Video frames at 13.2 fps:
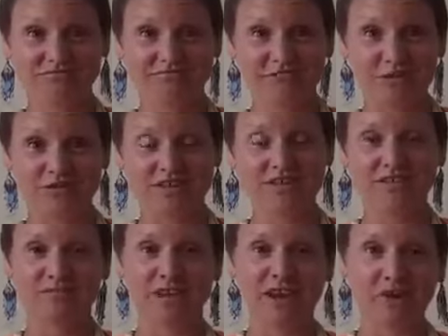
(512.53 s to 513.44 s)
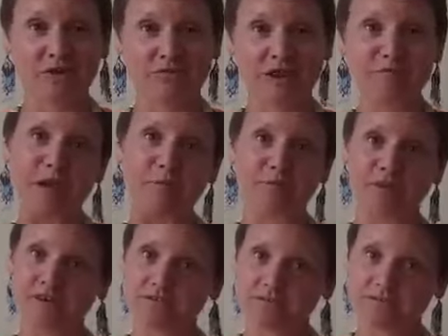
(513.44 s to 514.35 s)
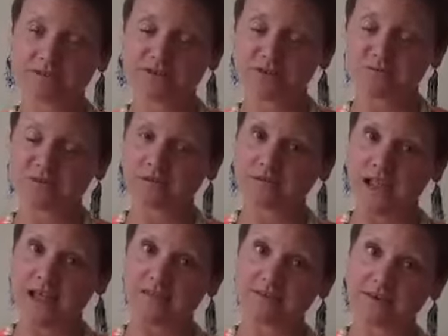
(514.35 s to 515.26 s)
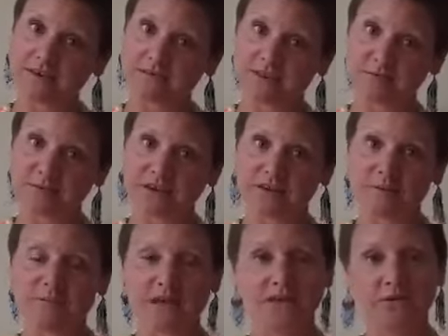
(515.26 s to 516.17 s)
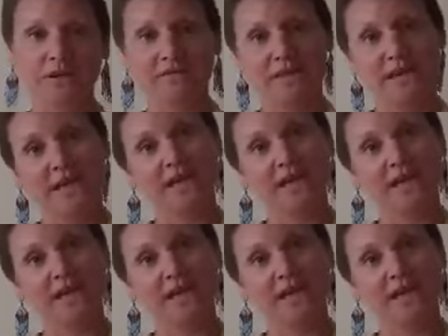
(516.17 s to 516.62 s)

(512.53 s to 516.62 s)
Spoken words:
It was the tomato red pepper soup that we have here at Rythmia on the menu every day.